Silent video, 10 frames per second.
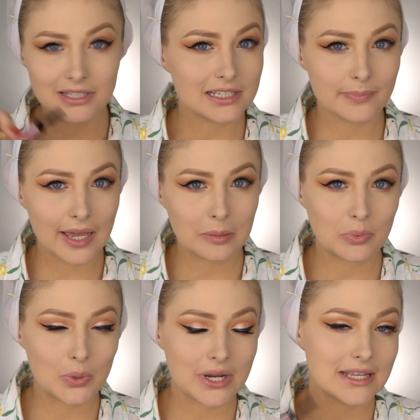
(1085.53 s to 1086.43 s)
these bad
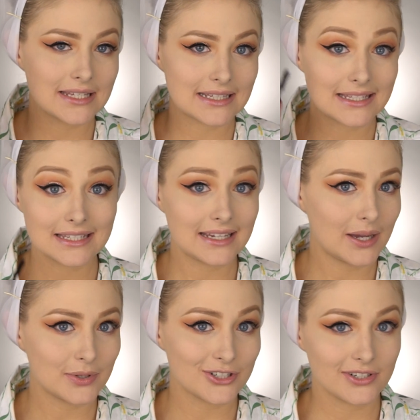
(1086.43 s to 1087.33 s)
boys and see
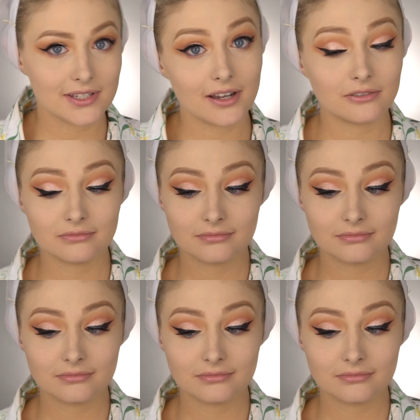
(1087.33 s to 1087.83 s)
how it turns out.